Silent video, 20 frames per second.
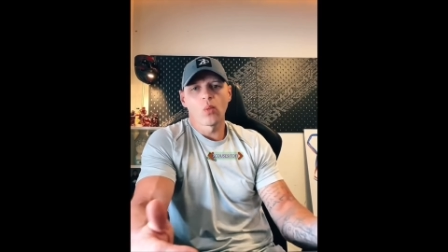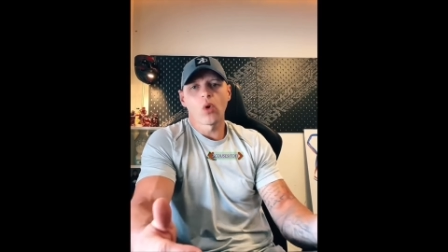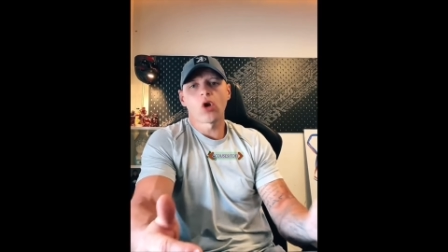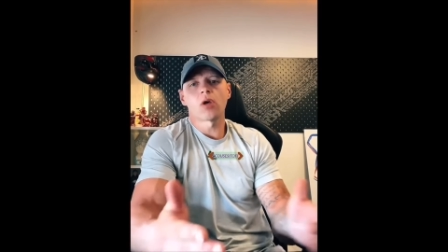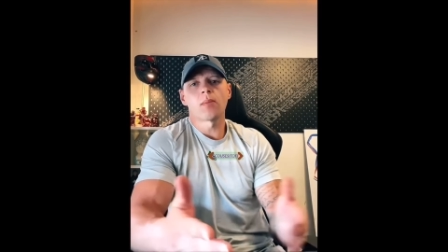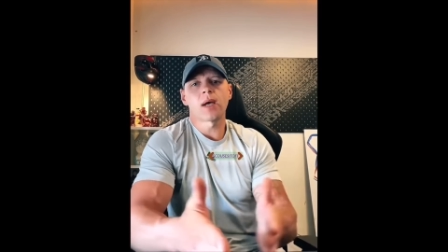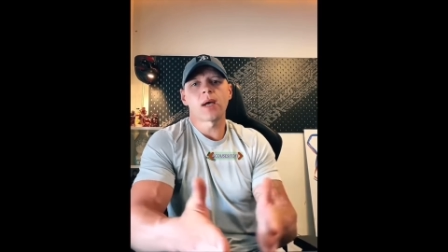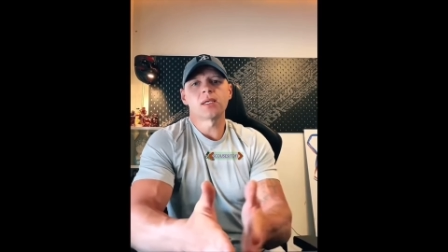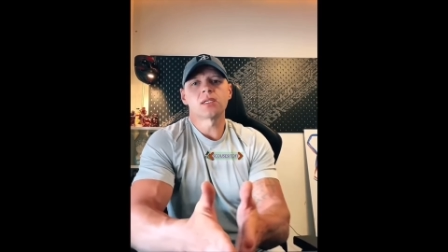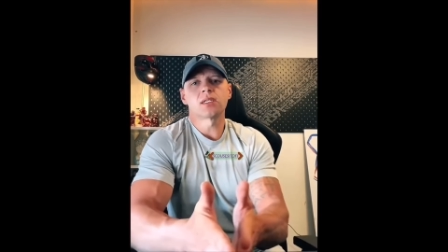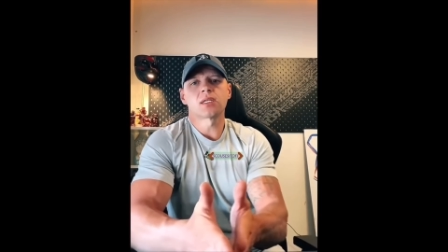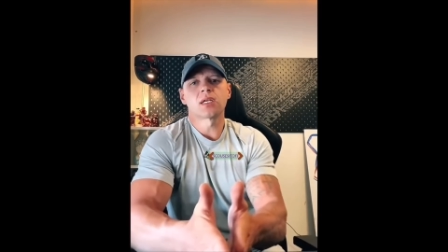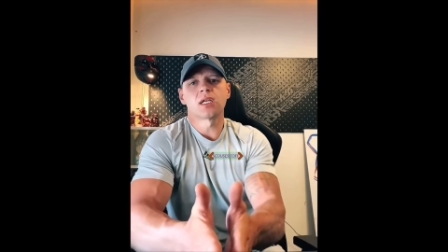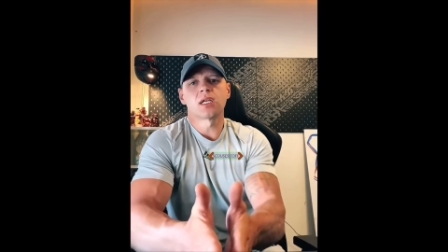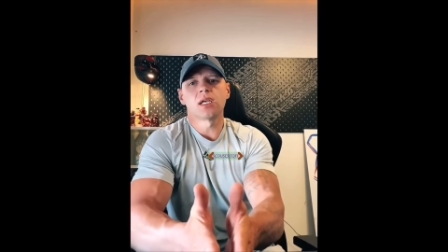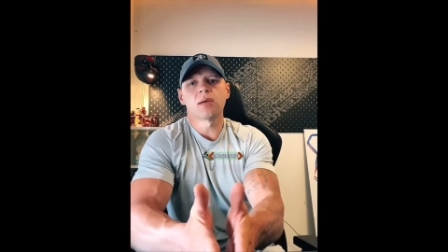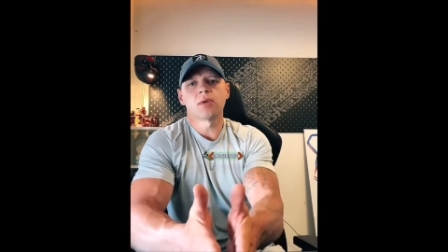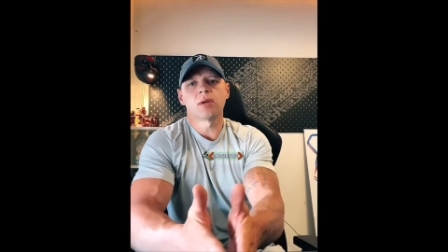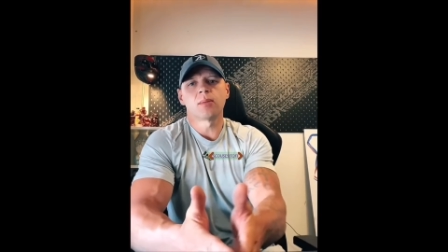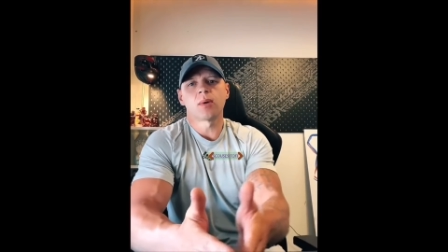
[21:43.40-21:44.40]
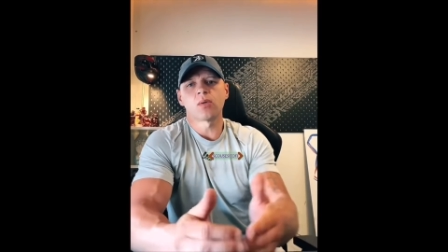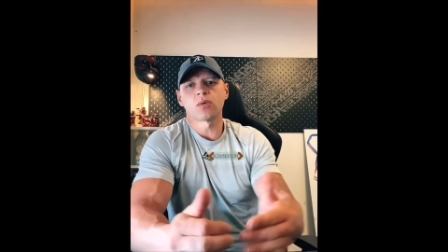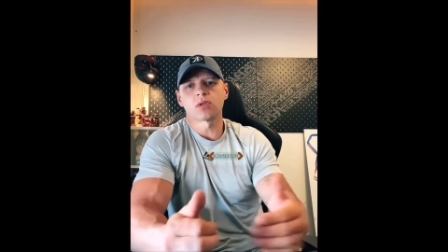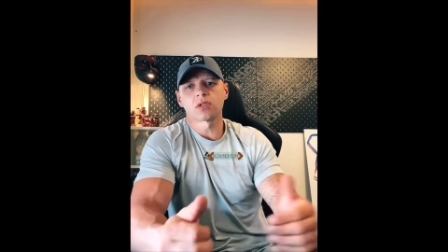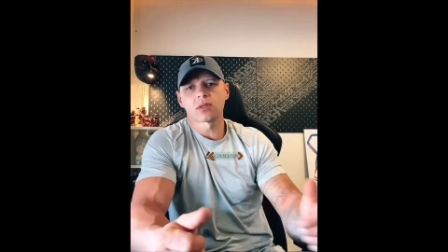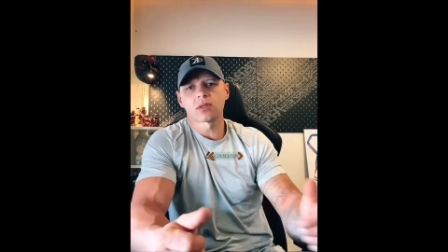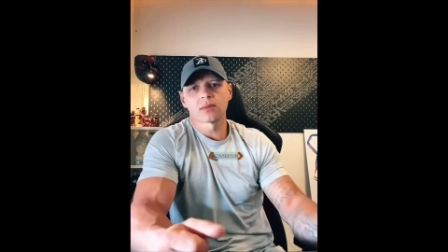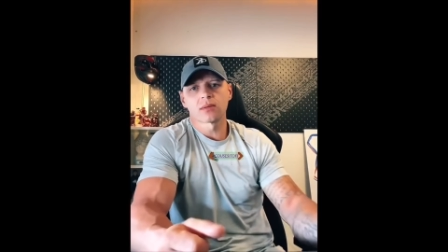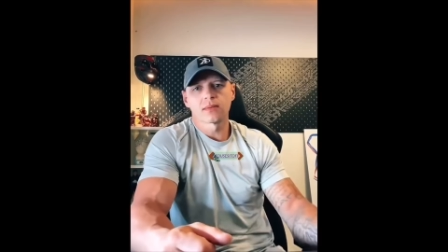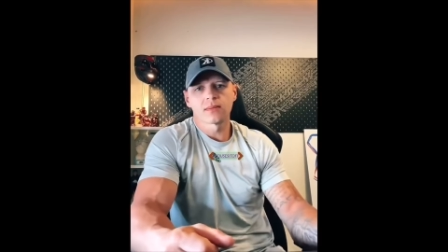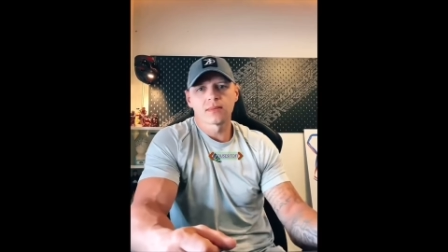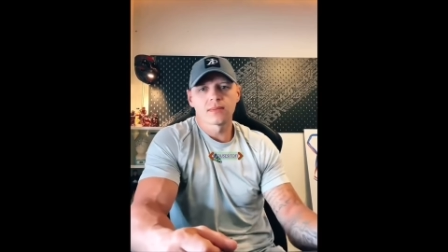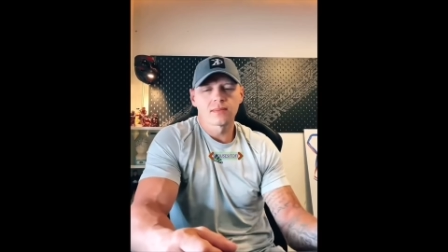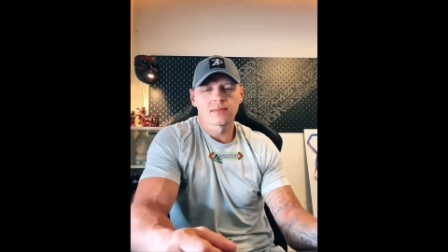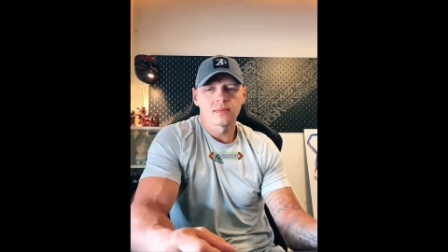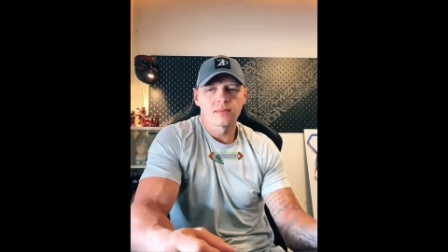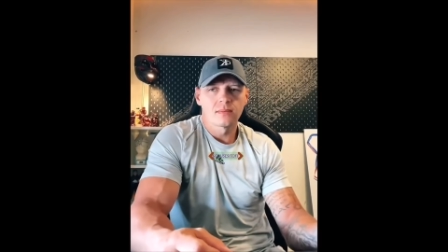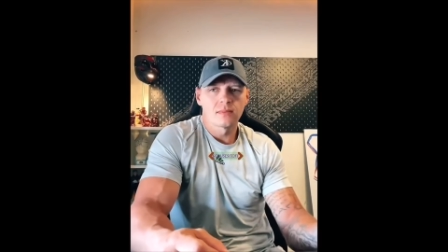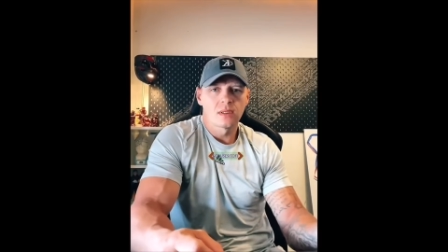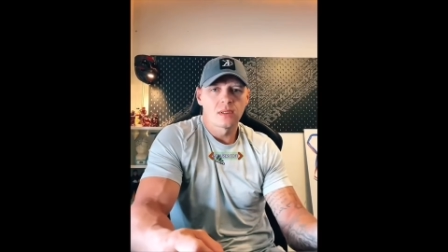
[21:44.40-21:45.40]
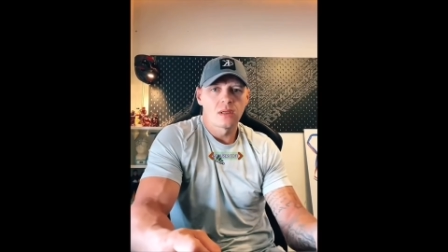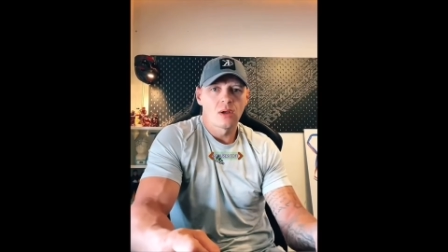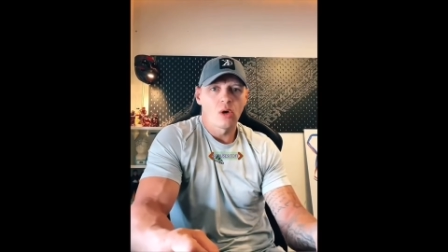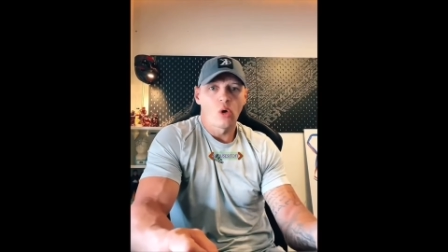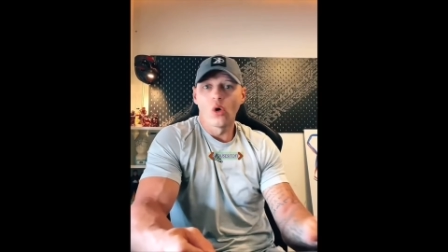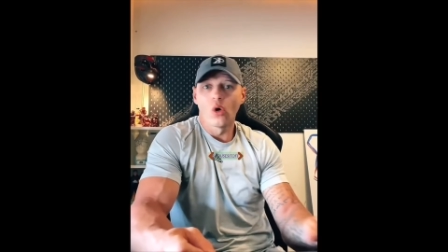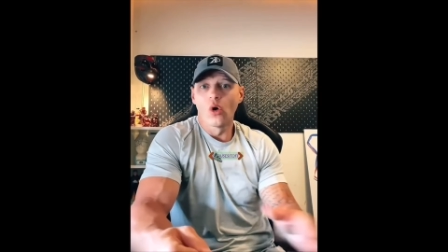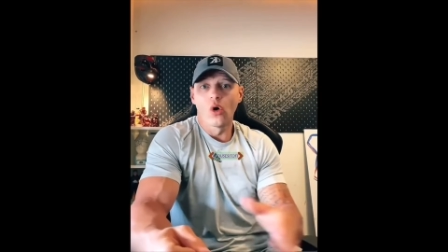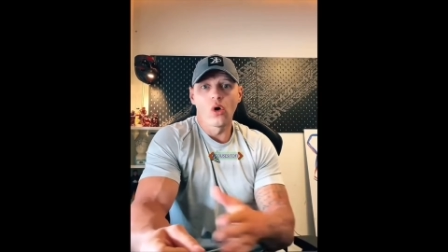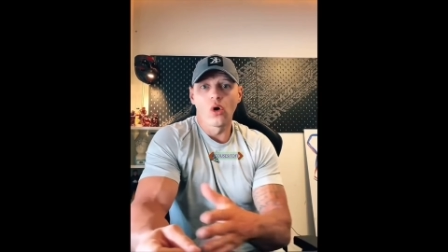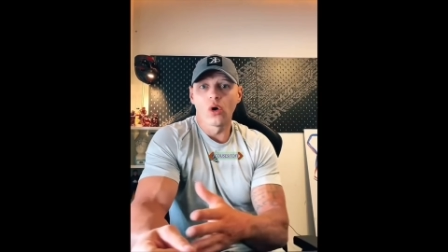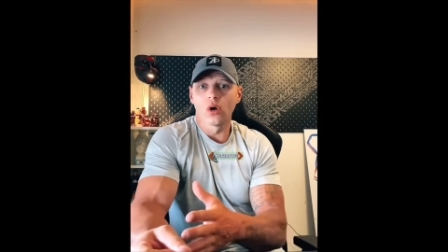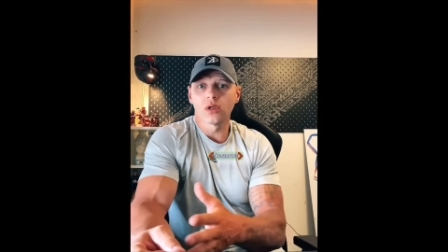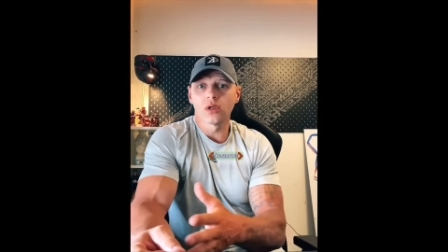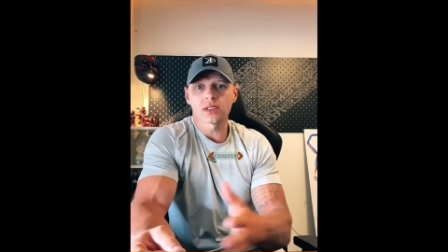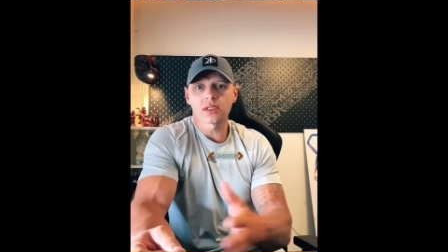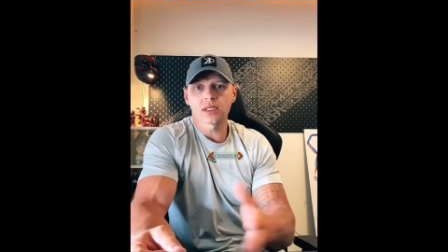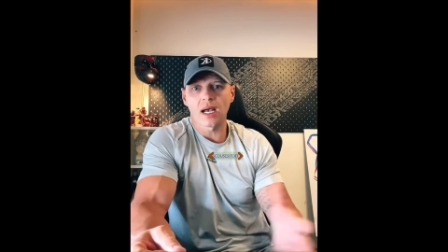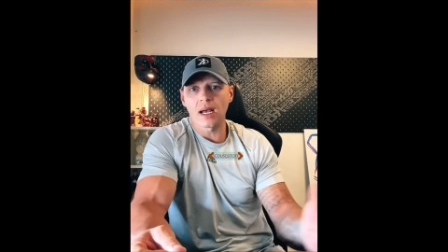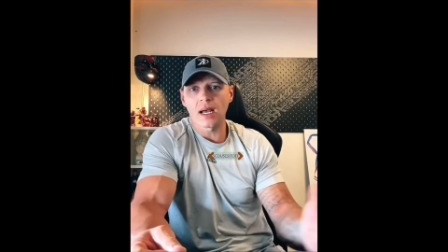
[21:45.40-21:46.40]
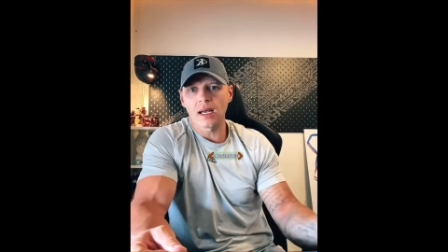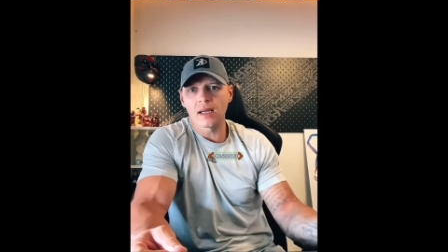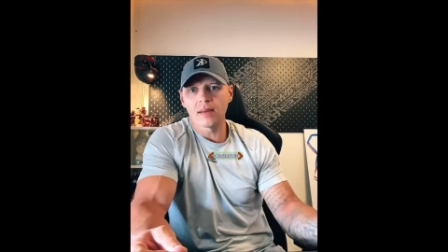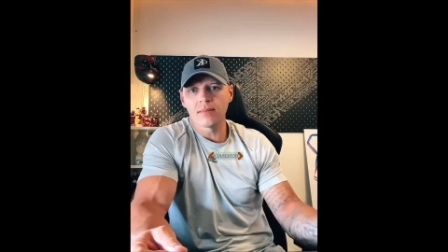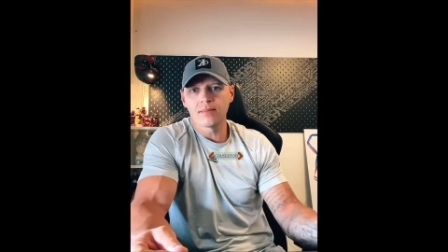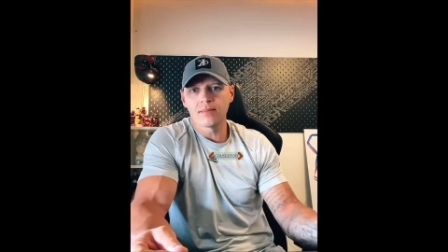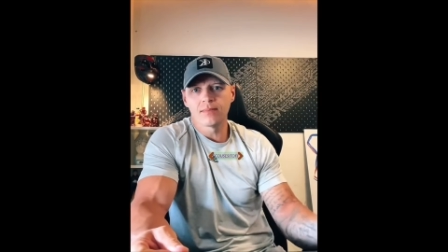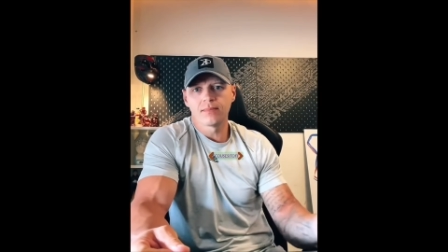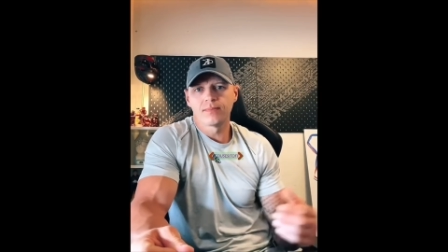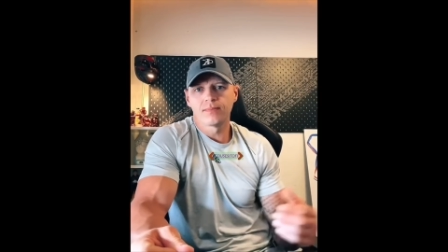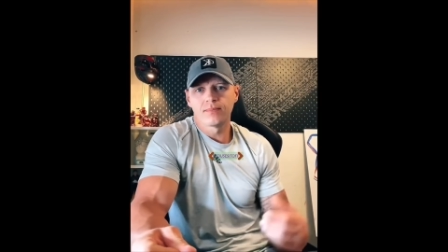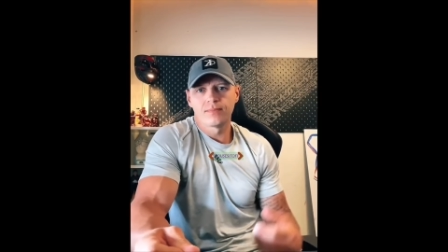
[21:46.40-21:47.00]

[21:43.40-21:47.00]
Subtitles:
What am I screaming about? All the time.